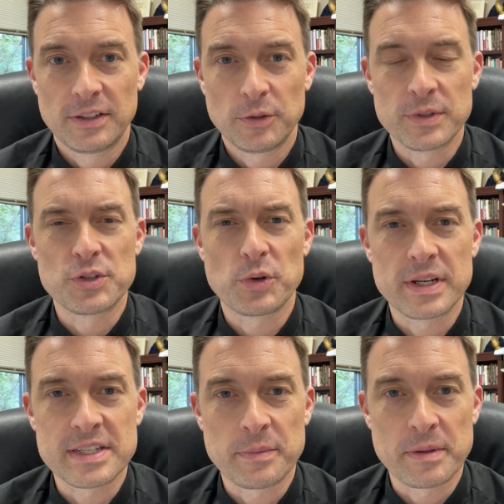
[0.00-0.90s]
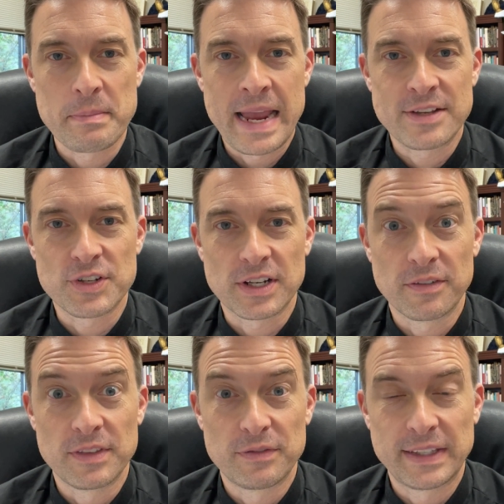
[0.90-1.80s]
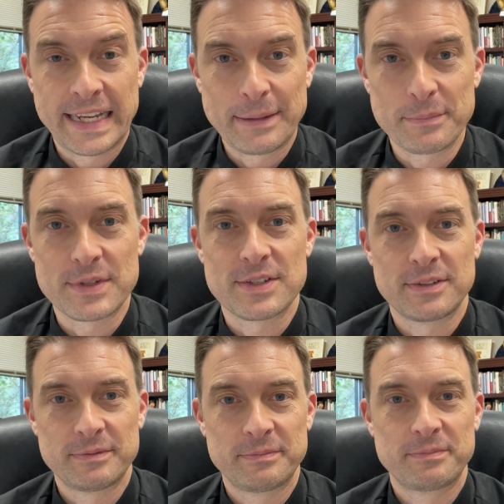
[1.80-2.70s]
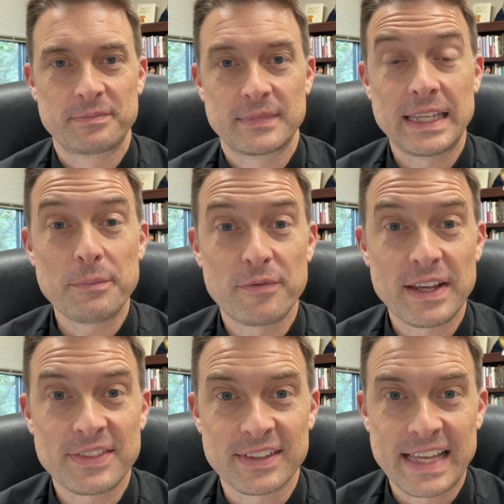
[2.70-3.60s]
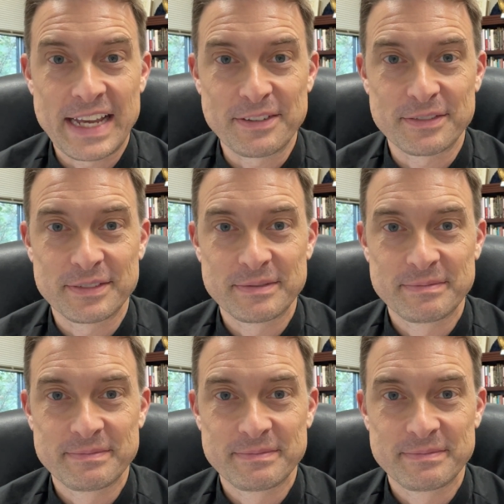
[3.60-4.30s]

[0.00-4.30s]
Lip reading: you enjoy some of the magic of the flames. Keep faith alive.